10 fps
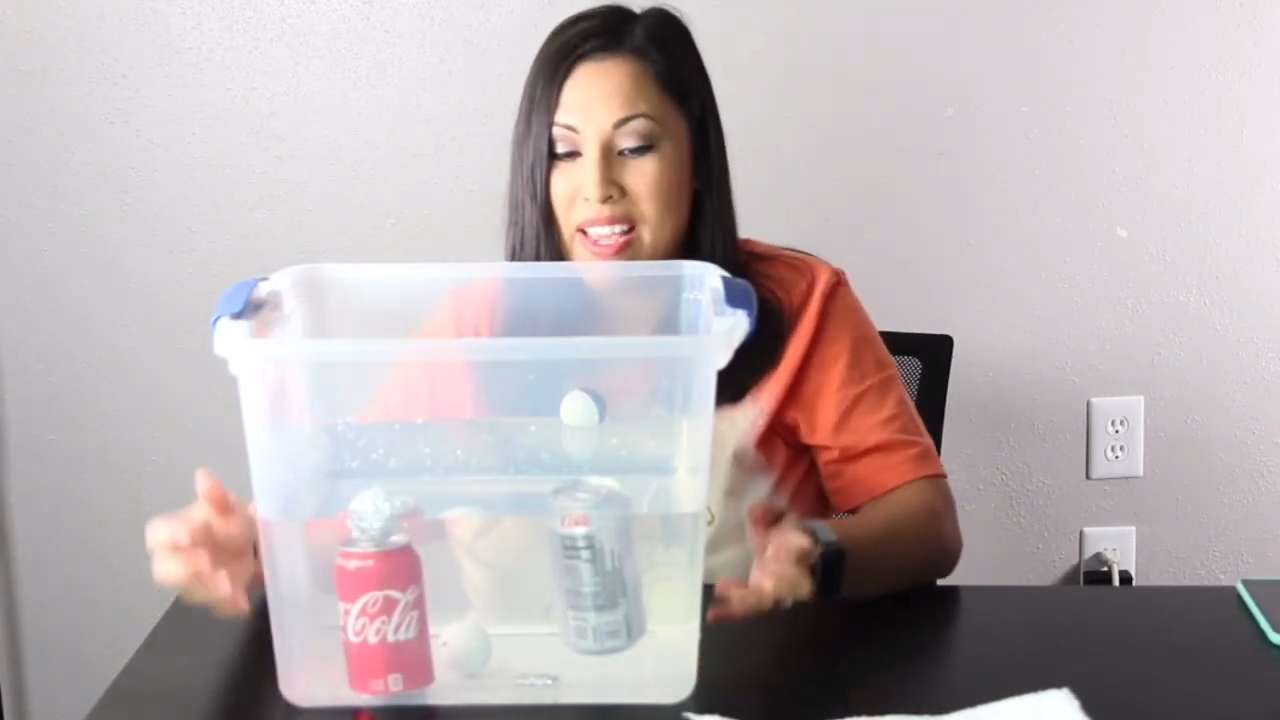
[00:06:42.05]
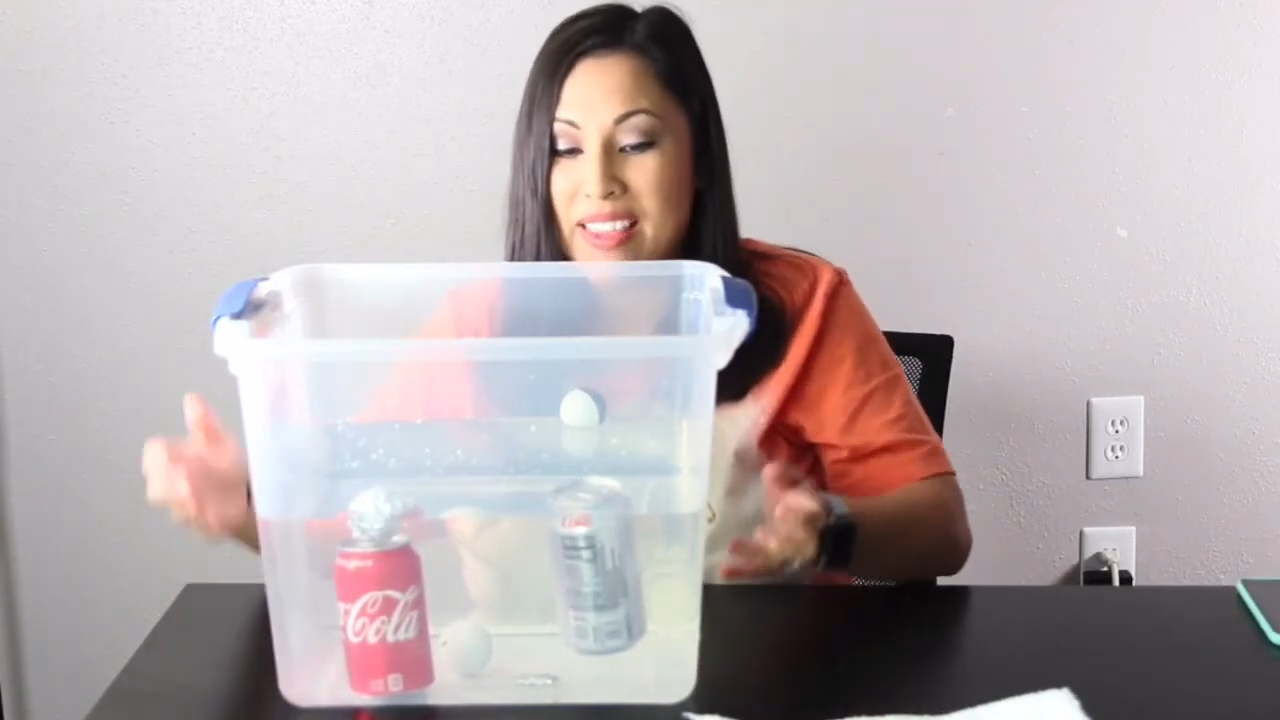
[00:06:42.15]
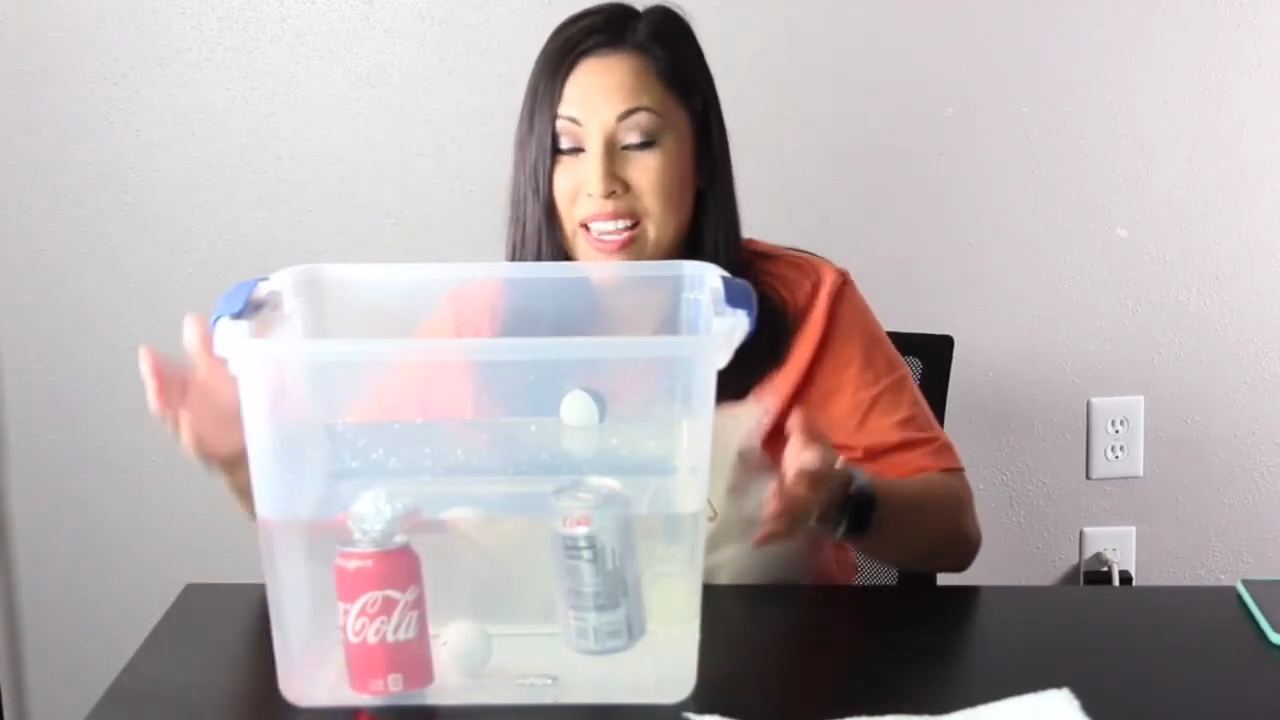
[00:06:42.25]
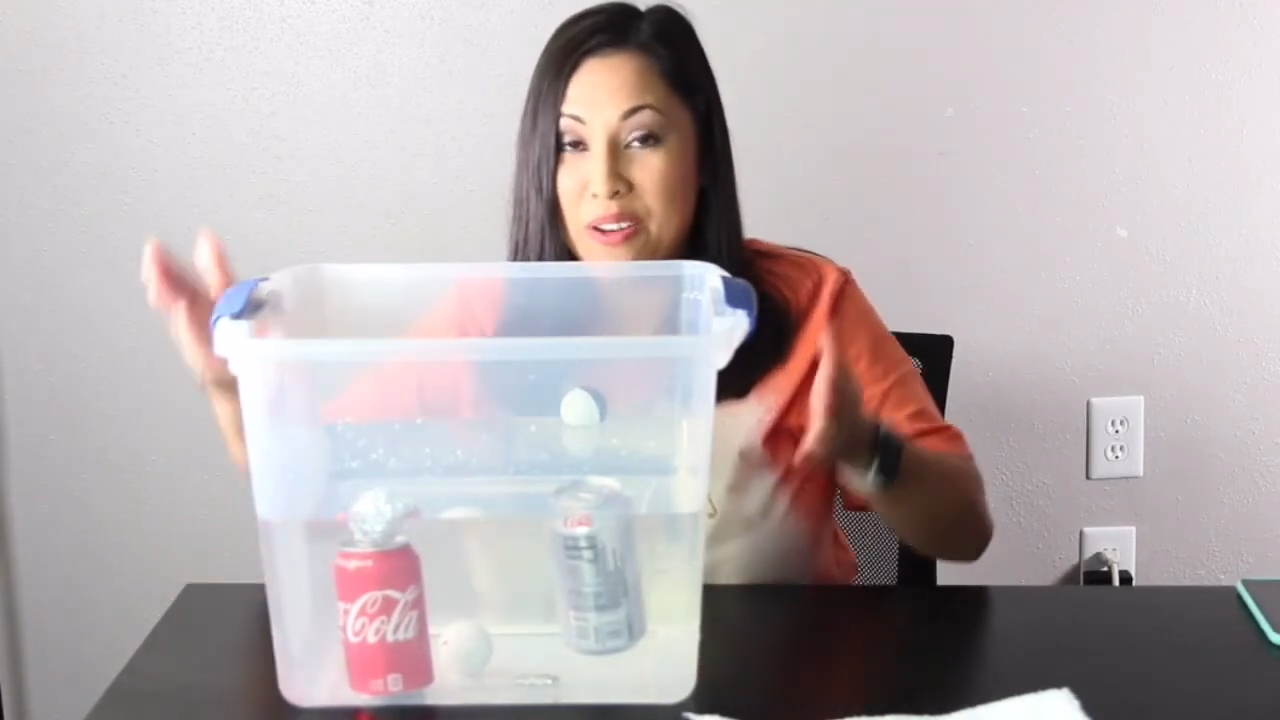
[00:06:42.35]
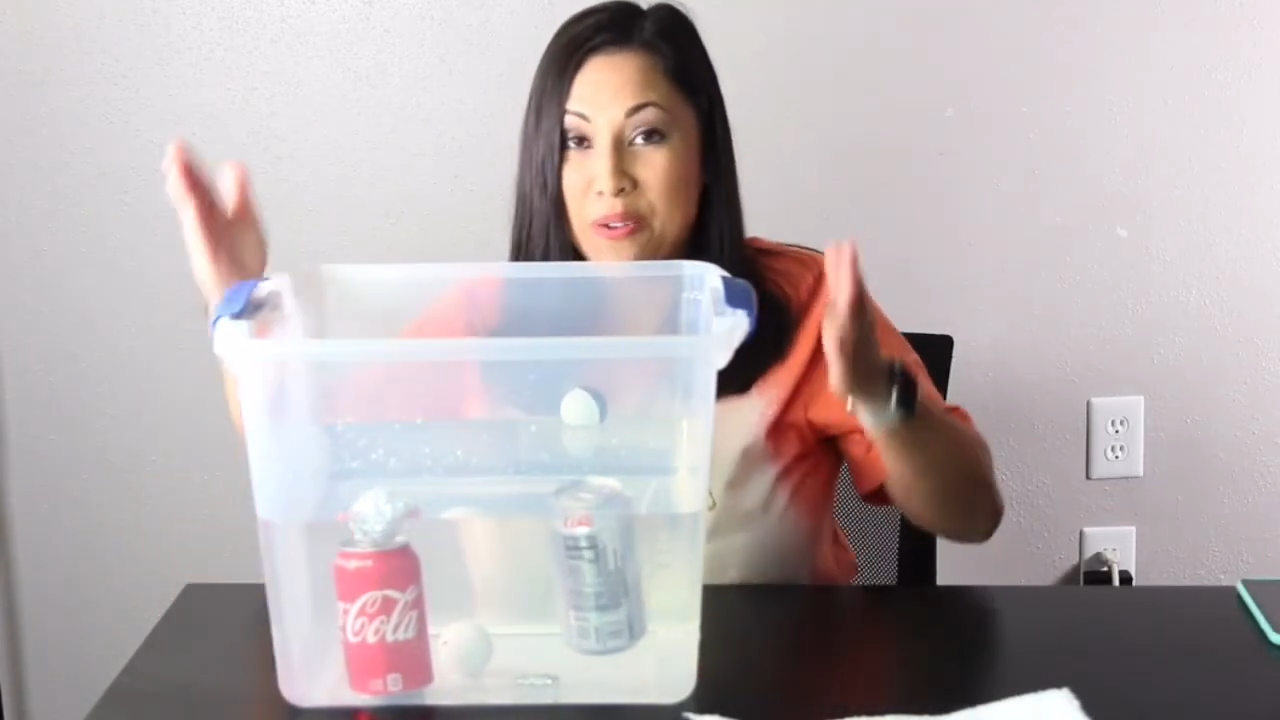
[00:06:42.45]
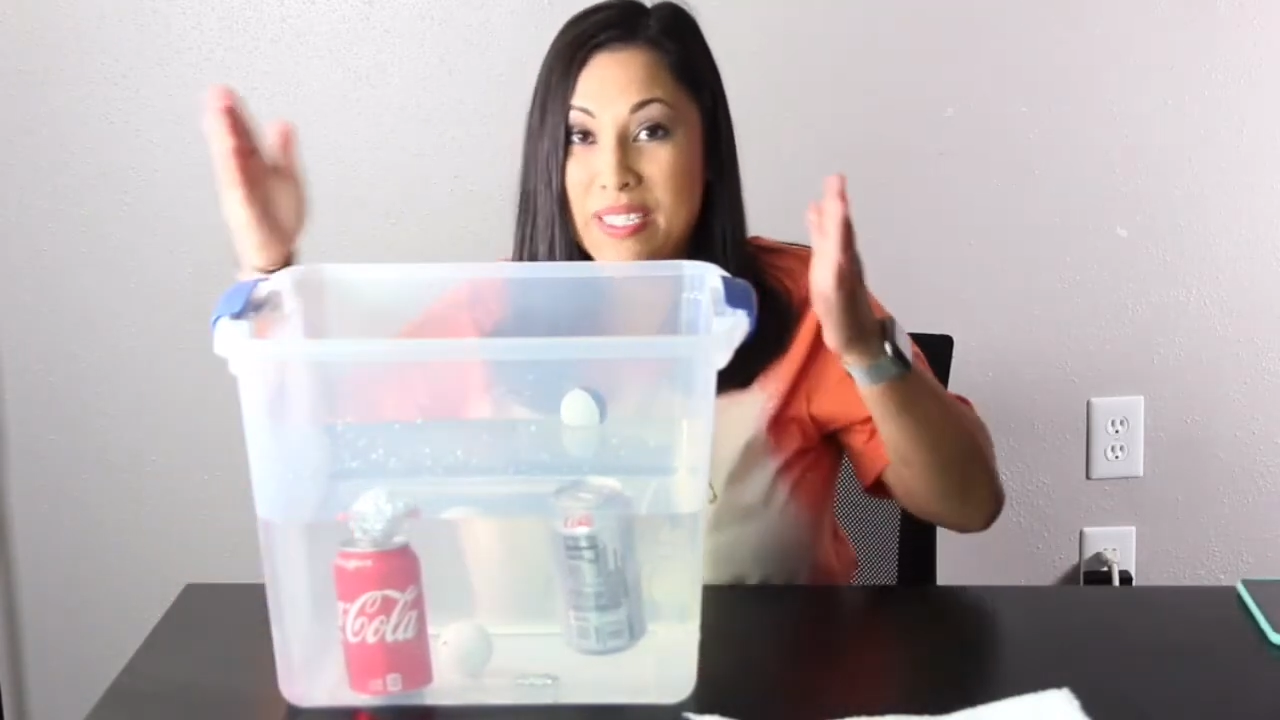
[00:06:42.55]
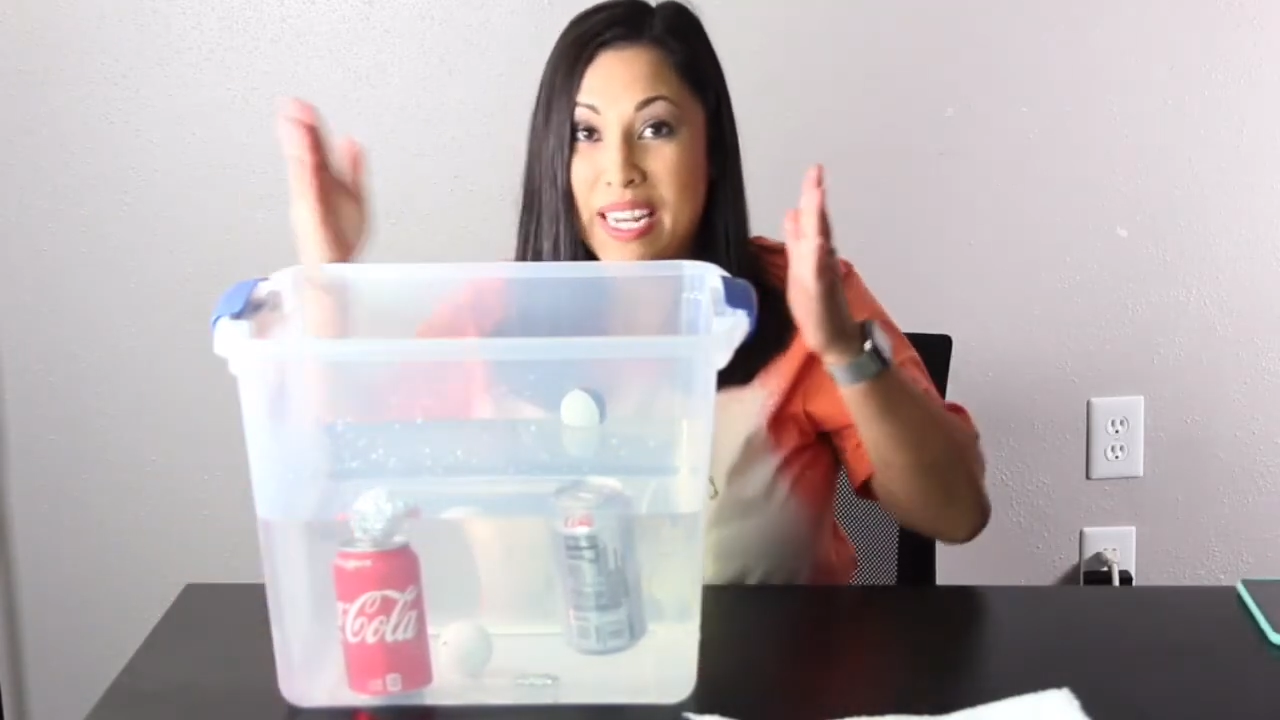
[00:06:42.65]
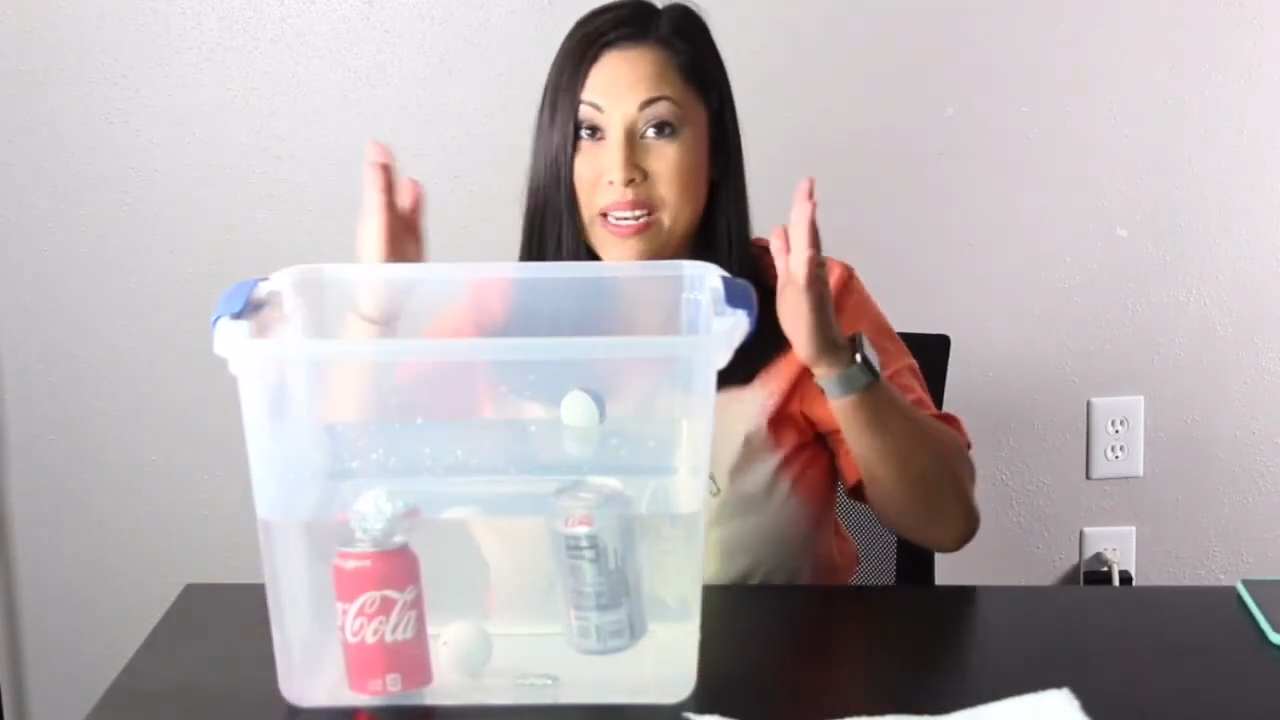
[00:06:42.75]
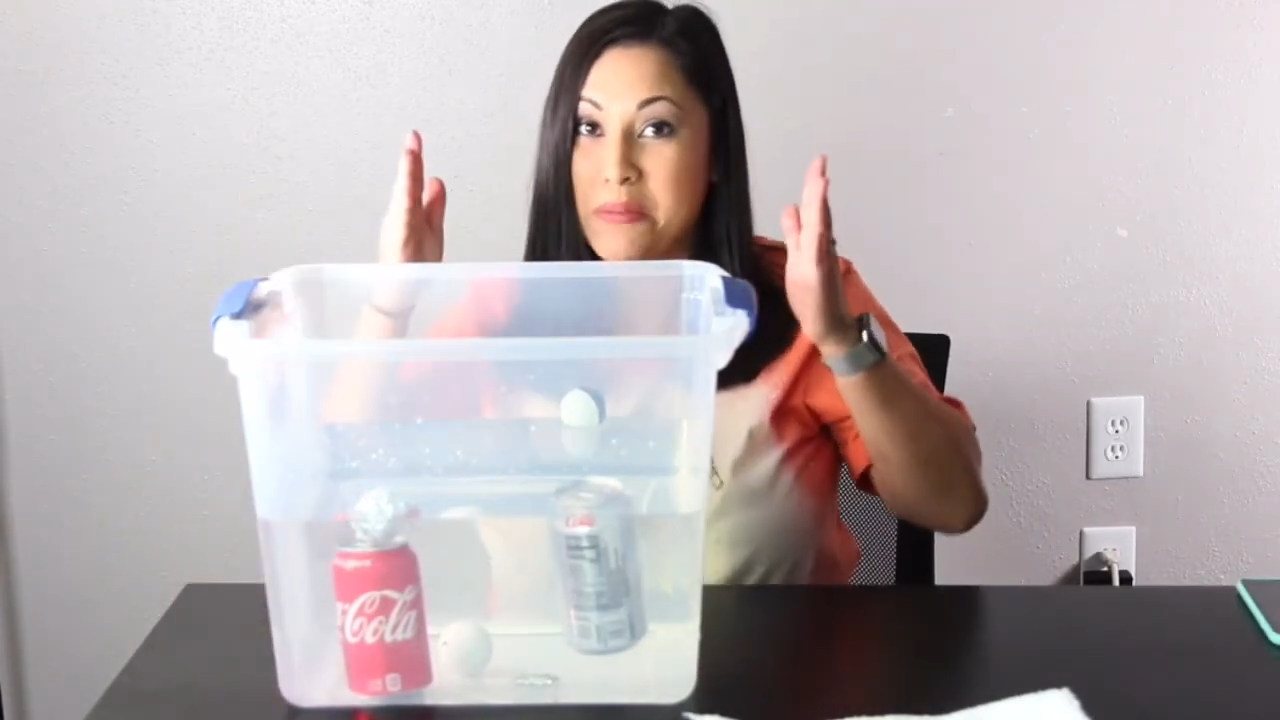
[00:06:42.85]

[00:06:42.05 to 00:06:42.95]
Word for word: They do stand up